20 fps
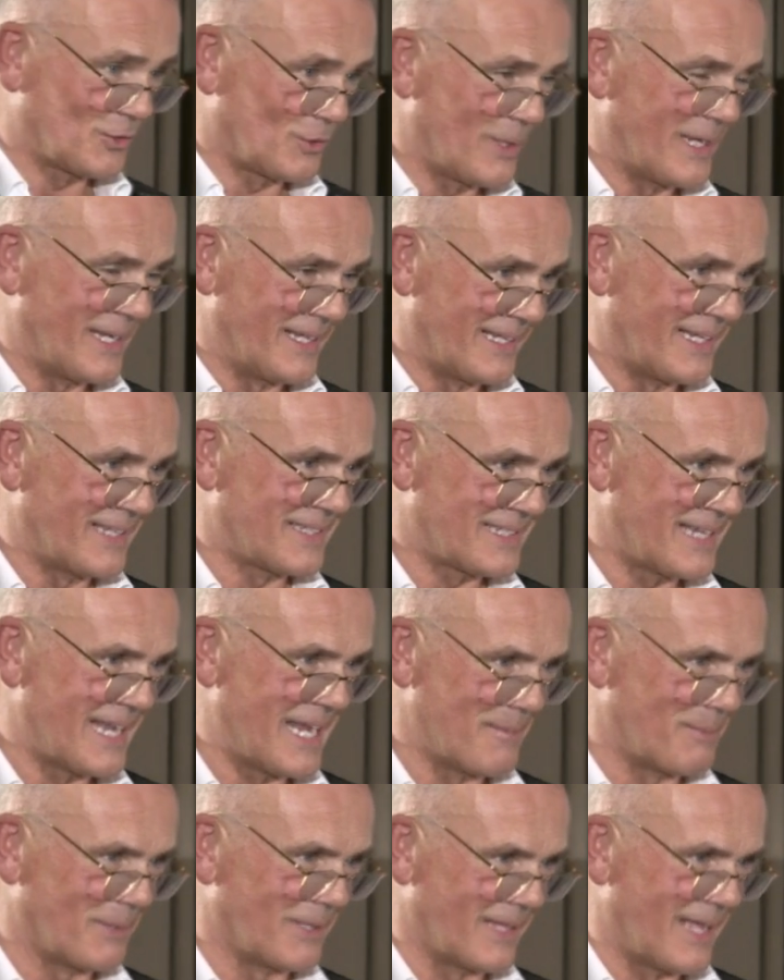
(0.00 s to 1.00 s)
ruined this
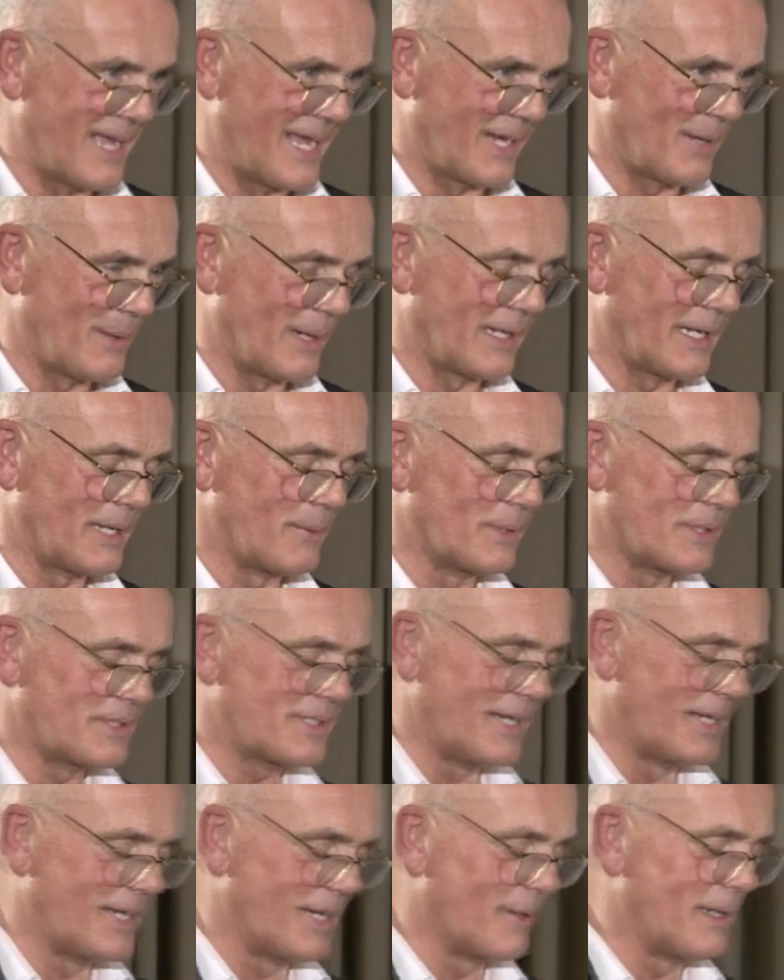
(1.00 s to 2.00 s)
label, I quickly will
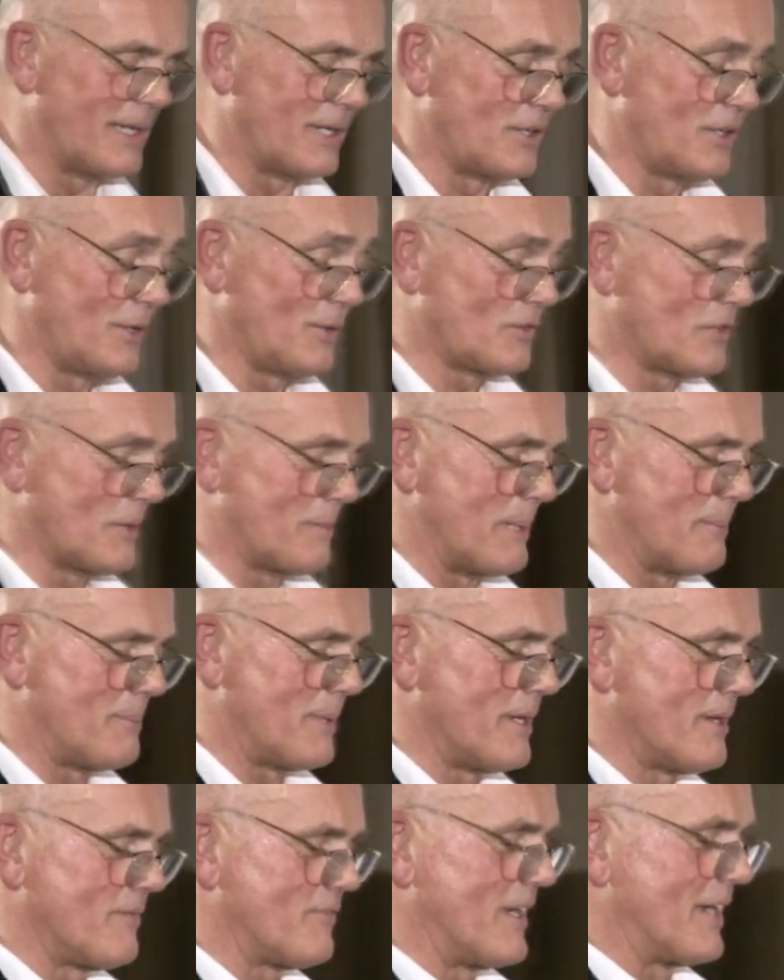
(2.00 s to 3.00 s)
tell you. It used to be
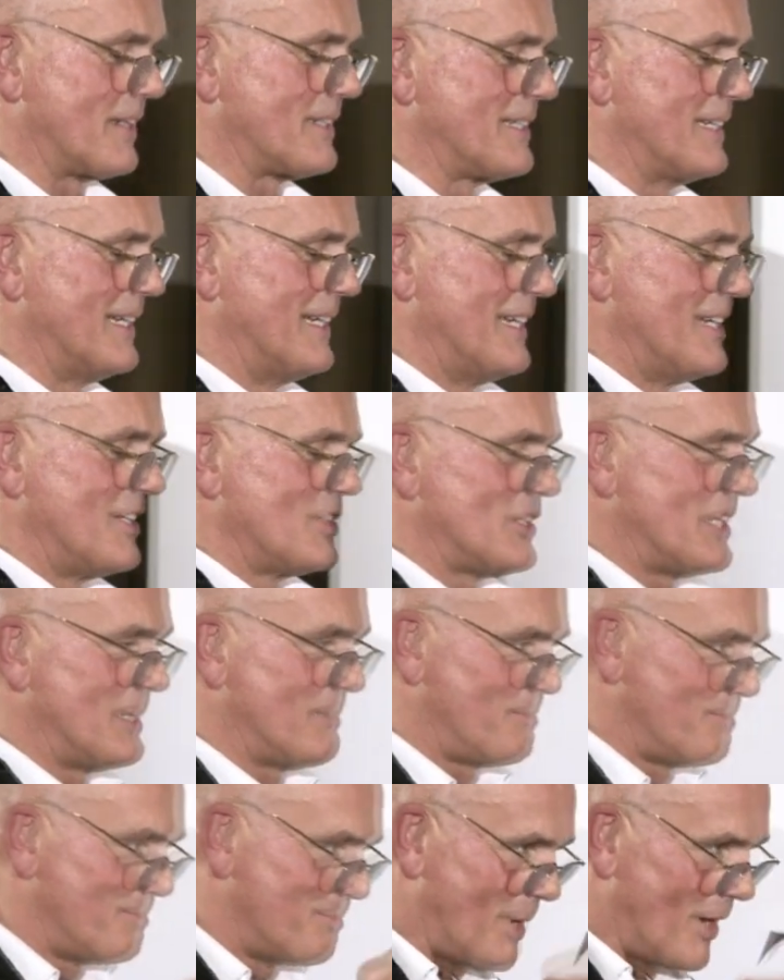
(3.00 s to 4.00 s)
perfect. She
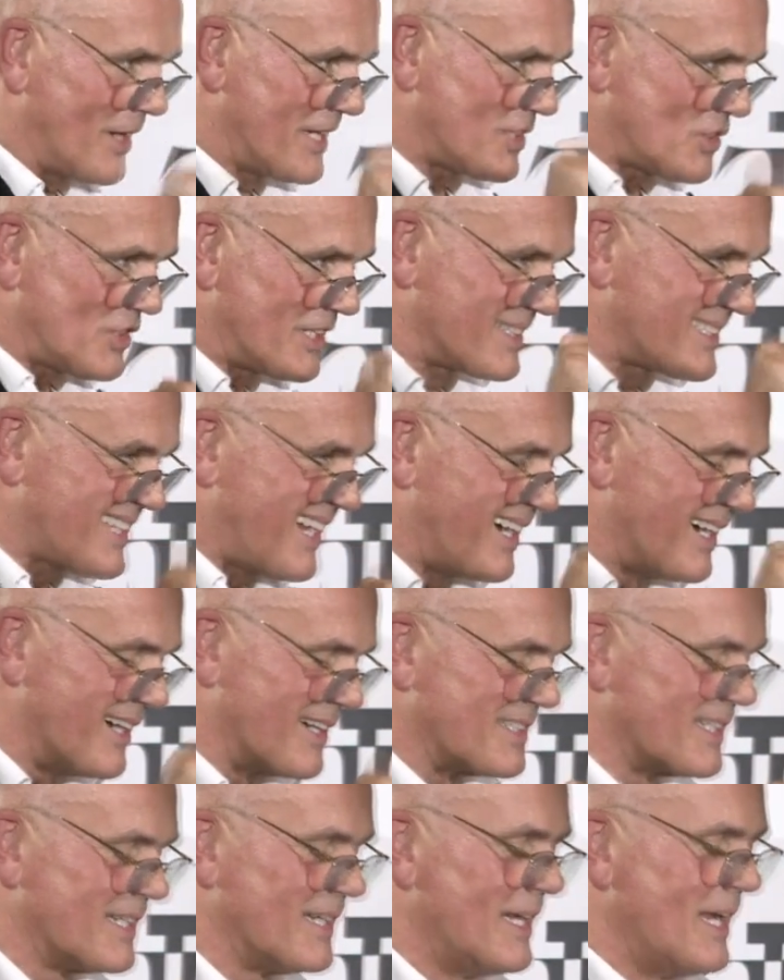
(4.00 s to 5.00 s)
polishes hard.